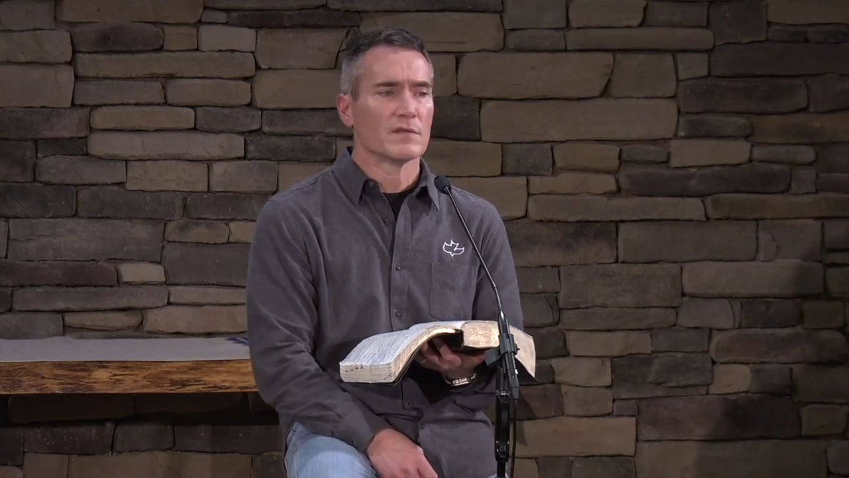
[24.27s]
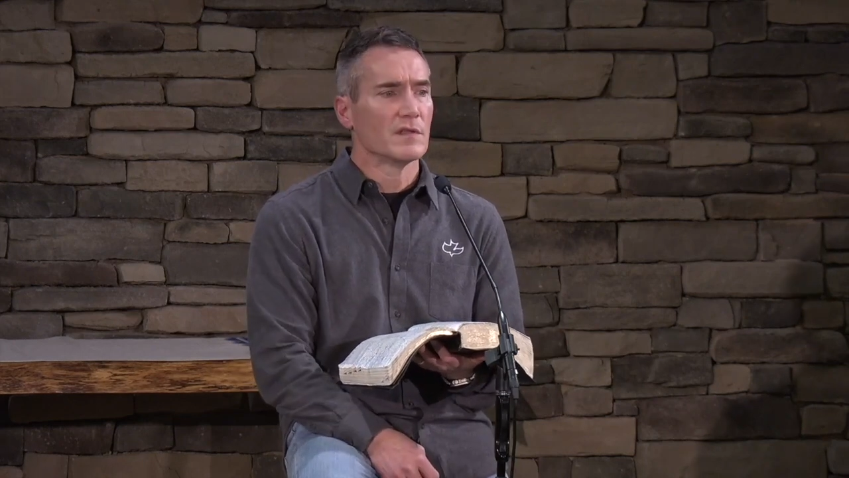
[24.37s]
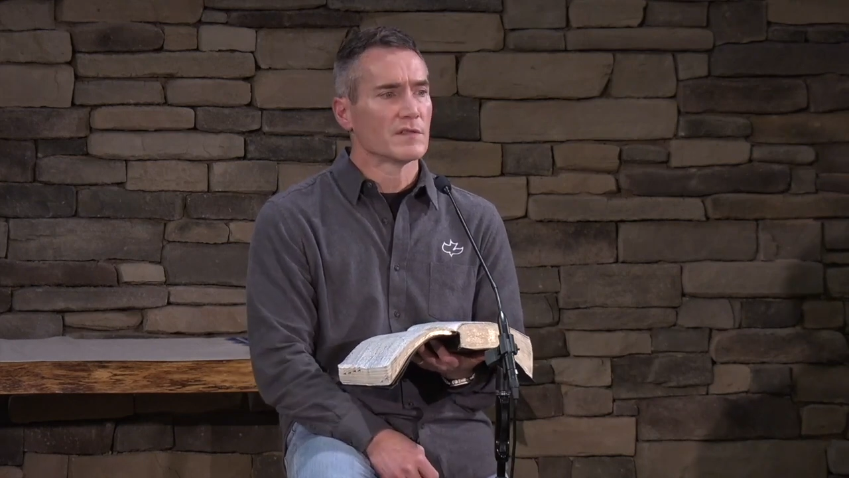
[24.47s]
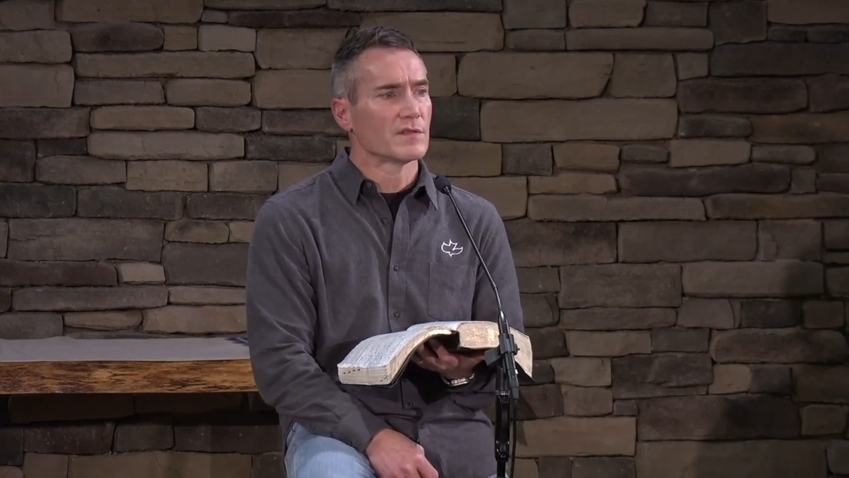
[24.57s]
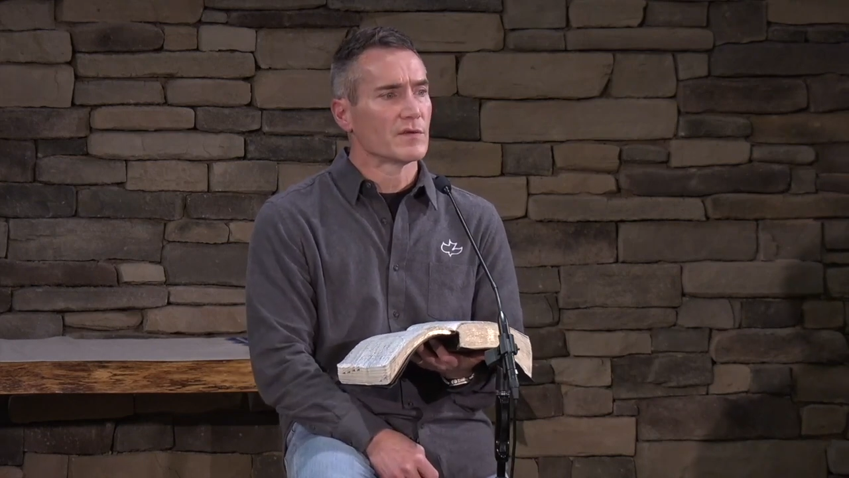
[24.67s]
and
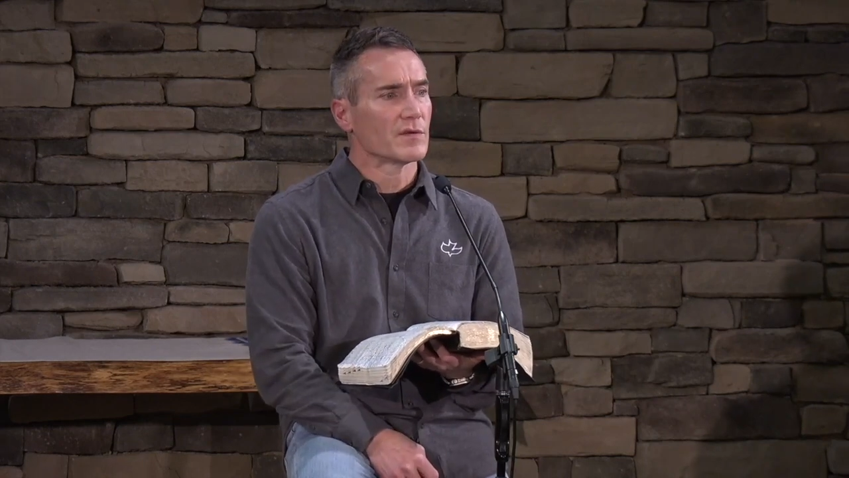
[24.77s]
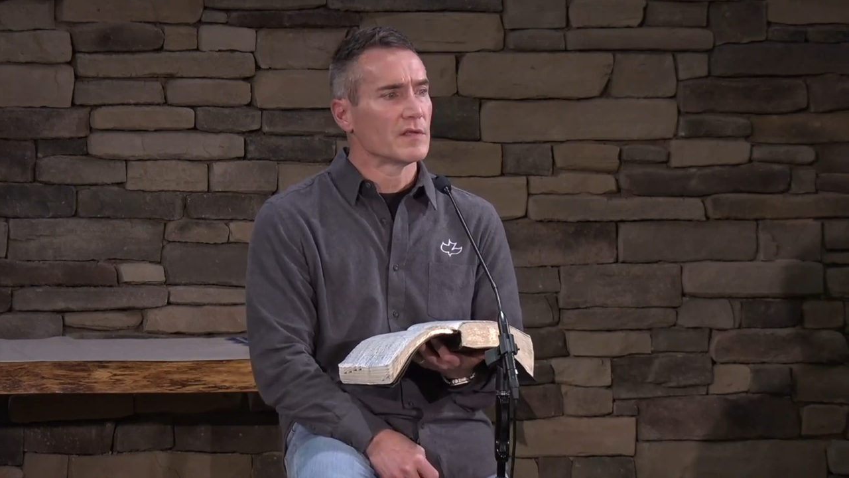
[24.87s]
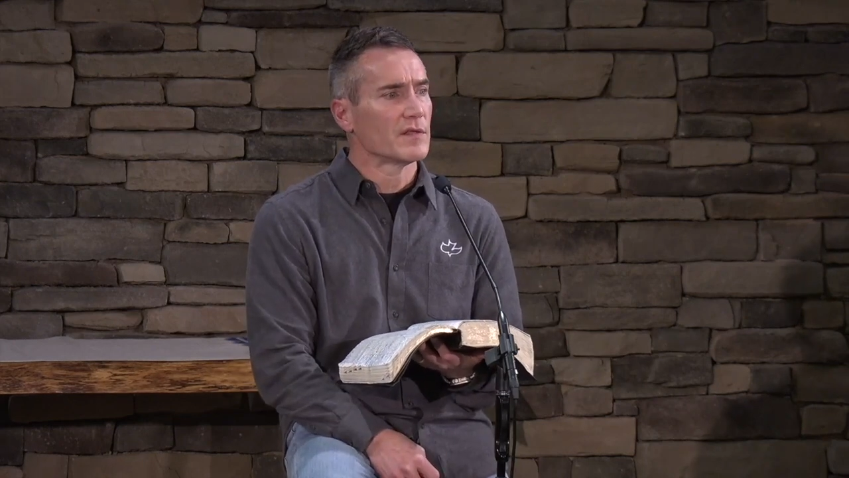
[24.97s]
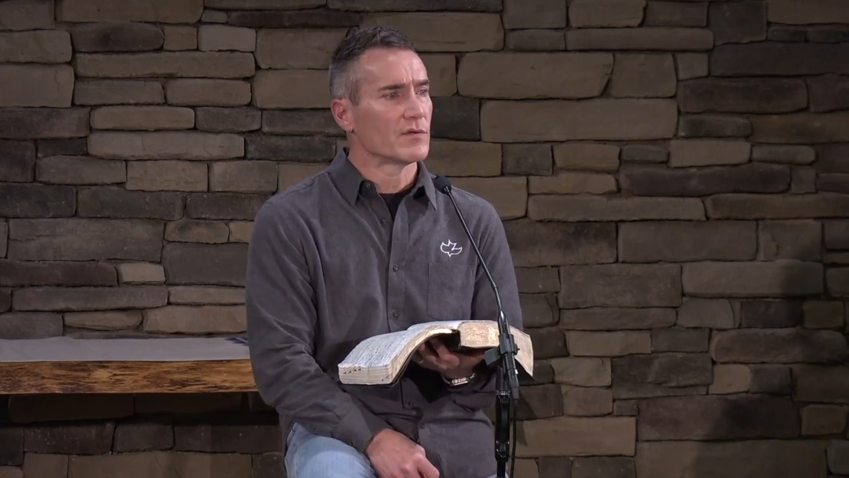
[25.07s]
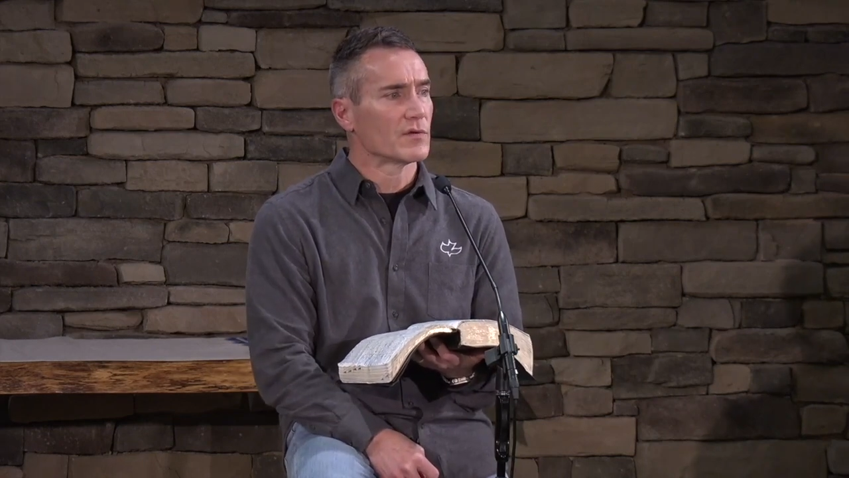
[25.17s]
his
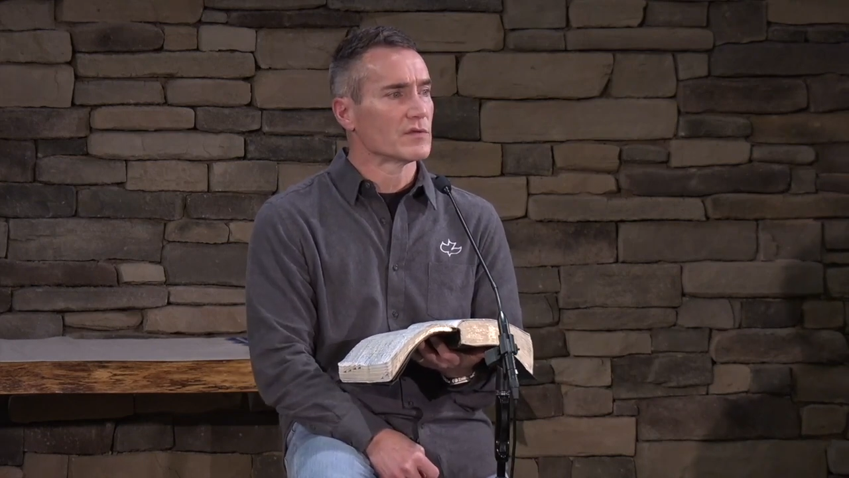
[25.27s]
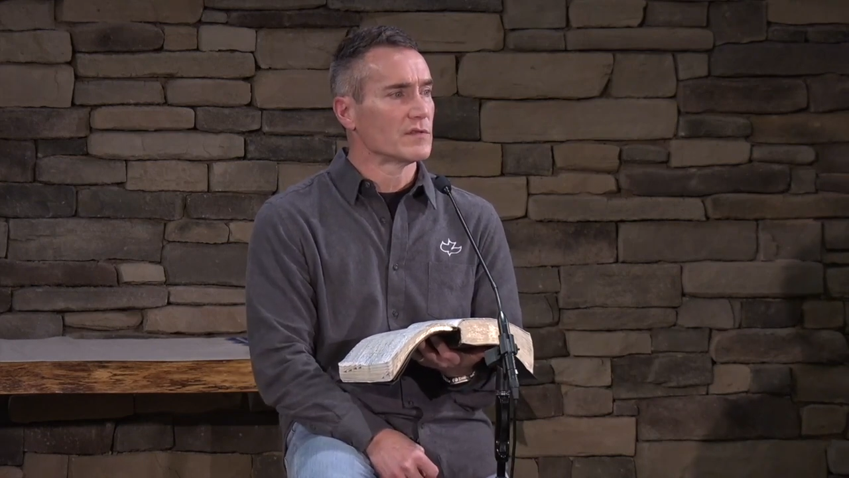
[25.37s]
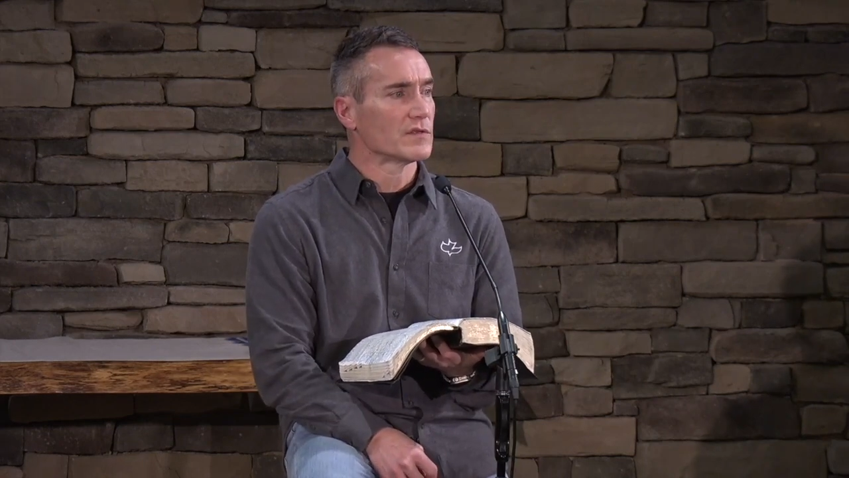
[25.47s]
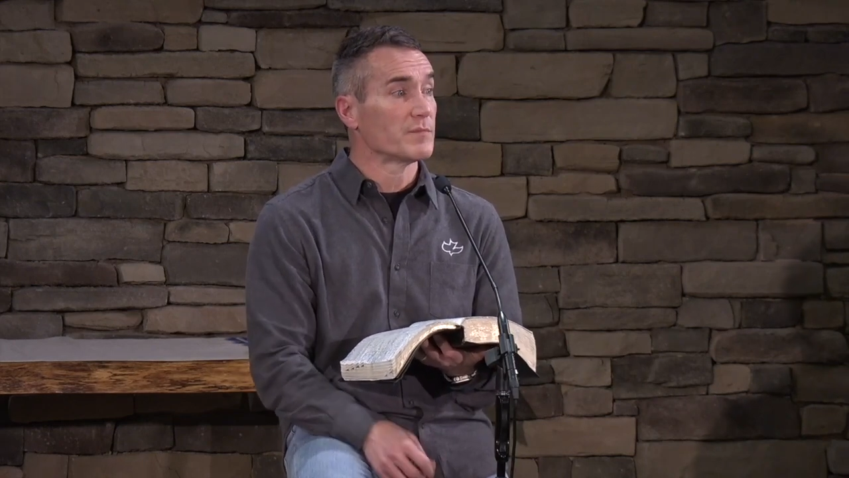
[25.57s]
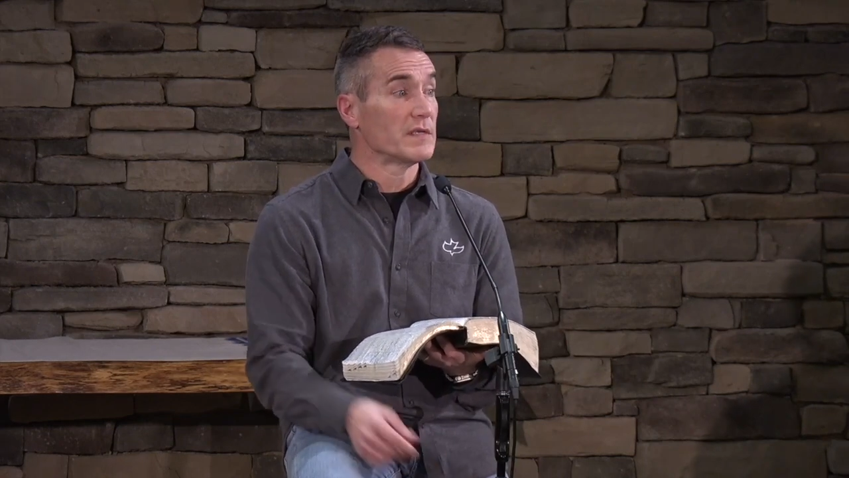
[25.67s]
theory, The Origin
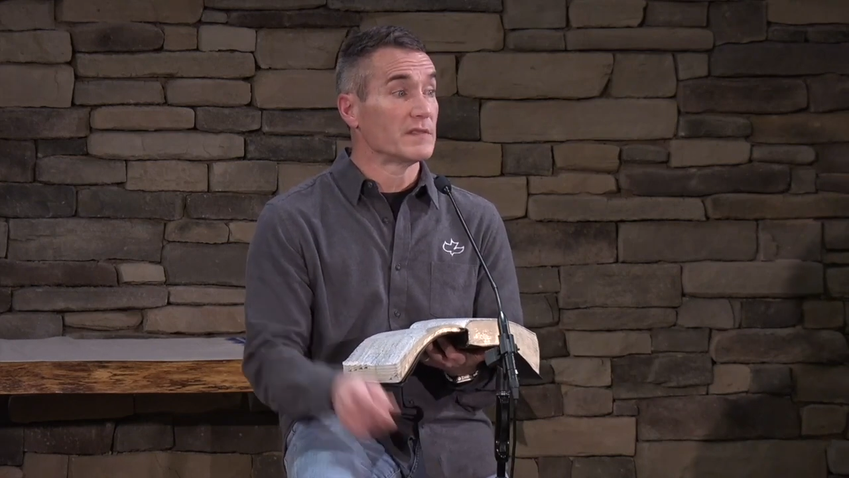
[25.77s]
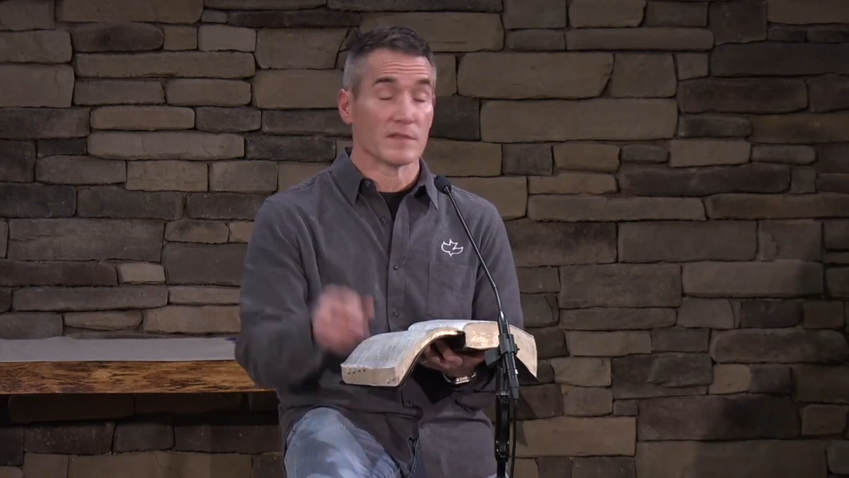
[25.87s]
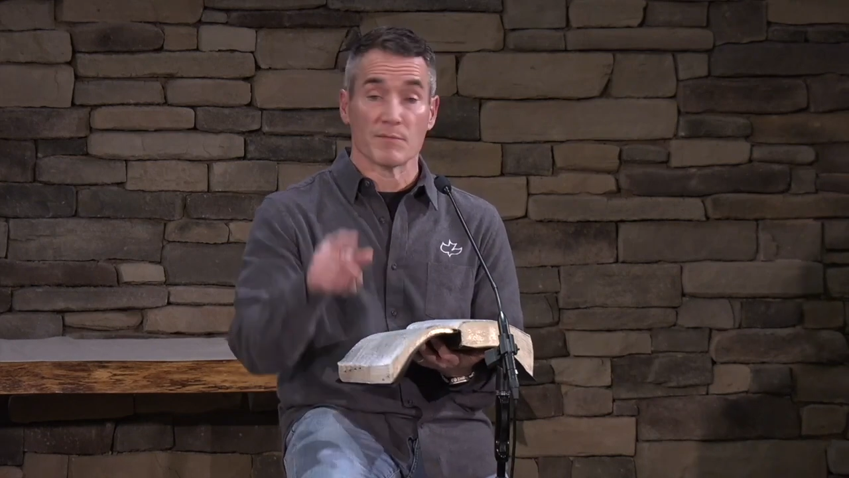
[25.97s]
of the Species.